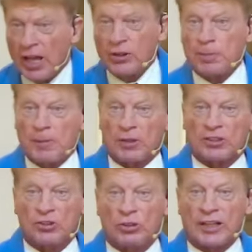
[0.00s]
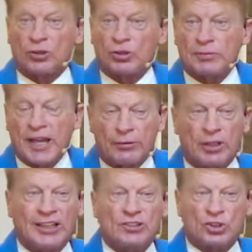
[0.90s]
Other people look at you like you're some kind
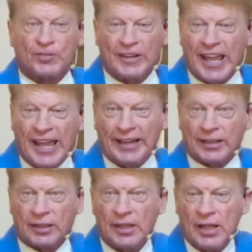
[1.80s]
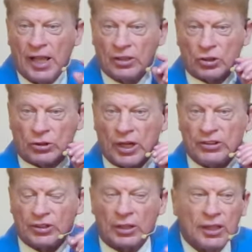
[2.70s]
of religious fanatic and you're
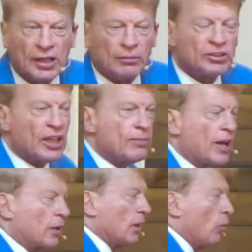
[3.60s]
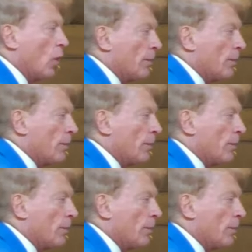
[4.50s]
crazy. Let me tell you about a